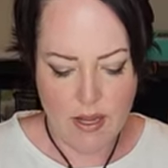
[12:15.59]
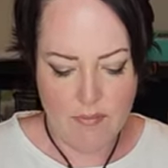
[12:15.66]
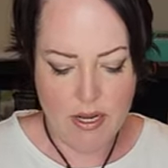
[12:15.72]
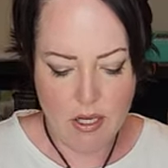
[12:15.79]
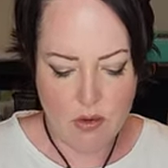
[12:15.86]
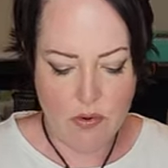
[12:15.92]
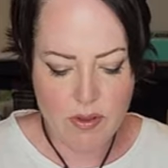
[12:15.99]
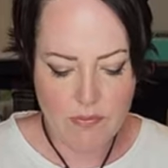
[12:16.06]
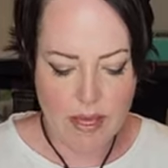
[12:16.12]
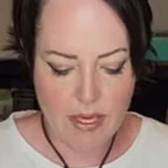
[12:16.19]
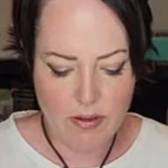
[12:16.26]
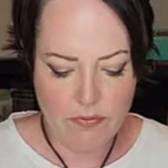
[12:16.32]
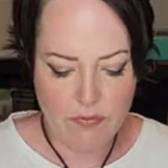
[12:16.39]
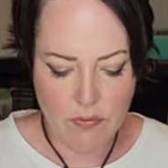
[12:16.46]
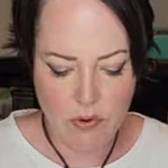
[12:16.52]
I'm not going
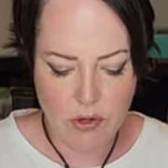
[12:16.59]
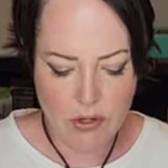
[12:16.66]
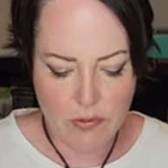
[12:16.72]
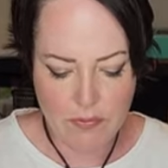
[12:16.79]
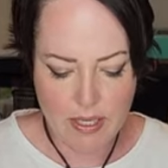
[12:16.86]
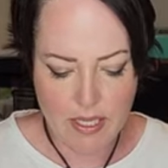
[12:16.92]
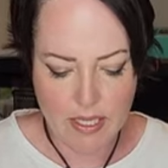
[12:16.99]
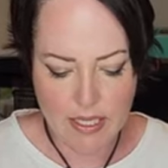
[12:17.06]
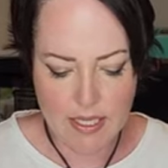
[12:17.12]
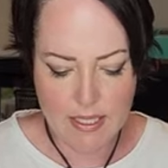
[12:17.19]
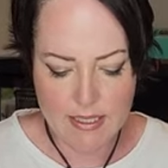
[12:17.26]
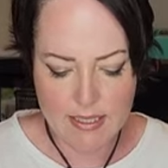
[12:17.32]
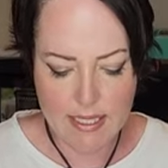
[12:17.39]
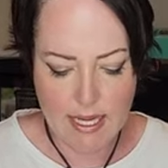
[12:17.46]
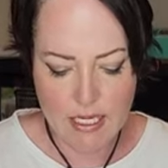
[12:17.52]
back and forth
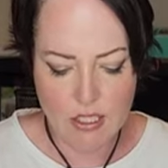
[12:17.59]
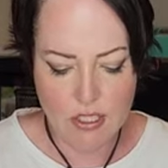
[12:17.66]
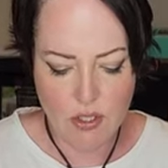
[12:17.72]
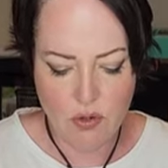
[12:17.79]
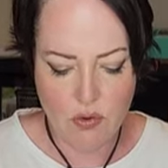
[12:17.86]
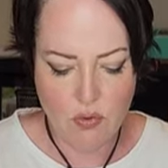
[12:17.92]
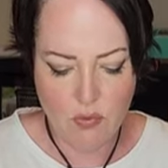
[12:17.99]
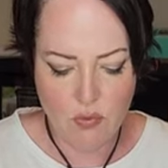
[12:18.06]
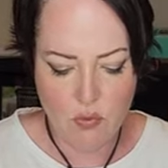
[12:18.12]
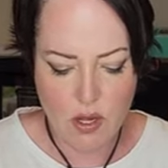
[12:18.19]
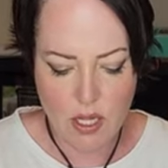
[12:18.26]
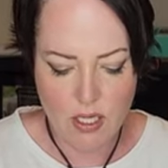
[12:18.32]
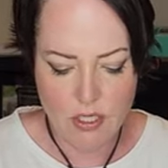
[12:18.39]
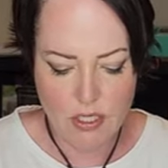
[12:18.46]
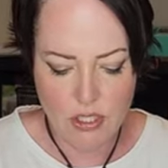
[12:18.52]
because I don't
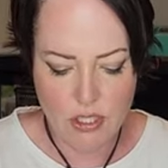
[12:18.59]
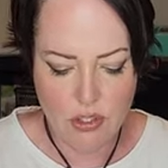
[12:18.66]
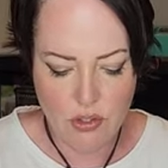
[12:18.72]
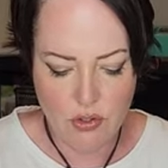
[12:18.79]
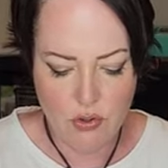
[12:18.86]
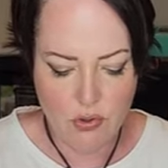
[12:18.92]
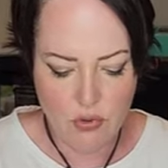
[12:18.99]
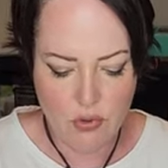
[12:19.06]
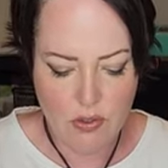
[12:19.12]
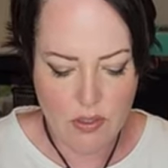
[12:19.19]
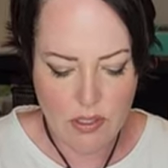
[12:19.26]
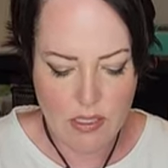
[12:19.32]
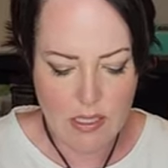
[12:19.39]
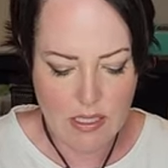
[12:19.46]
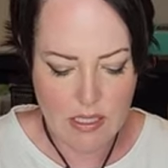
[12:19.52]
want to
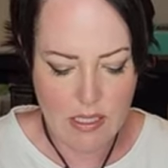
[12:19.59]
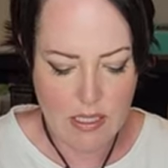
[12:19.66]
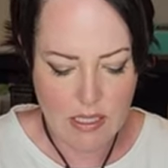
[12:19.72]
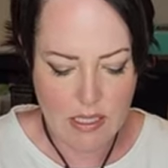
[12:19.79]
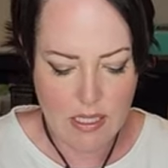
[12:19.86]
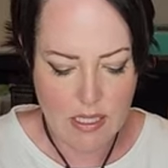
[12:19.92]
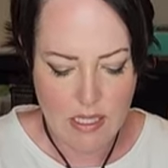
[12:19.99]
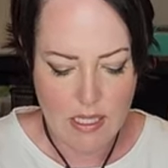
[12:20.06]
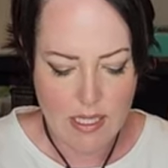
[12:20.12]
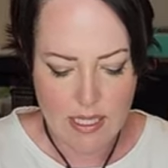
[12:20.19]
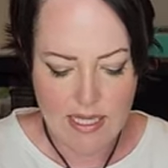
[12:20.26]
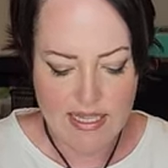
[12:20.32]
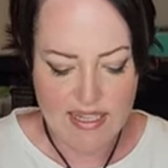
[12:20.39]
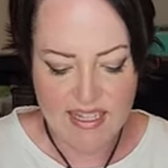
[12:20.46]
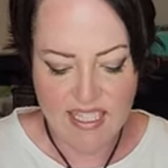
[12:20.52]

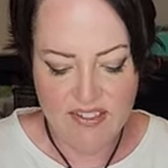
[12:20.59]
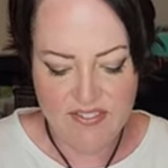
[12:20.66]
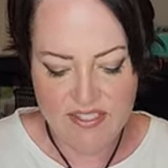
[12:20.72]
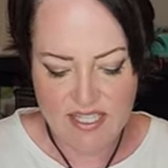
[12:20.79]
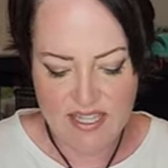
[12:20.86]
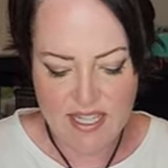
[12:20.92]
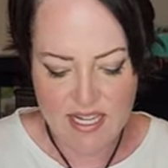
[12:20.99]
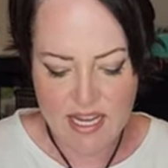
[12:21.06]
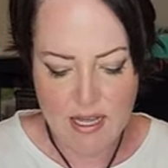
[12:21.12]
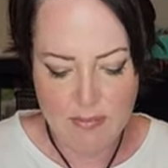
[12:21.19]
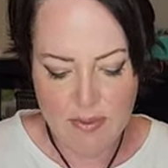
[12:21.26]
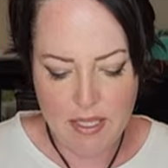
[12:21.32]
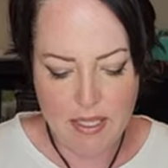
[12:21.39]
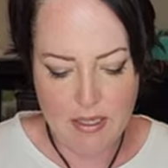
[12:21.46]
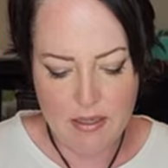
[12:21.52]
lift the
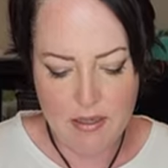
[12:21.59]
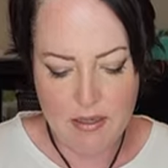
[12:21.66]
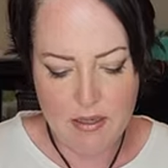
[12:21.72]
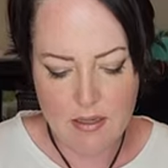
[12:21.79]
napkin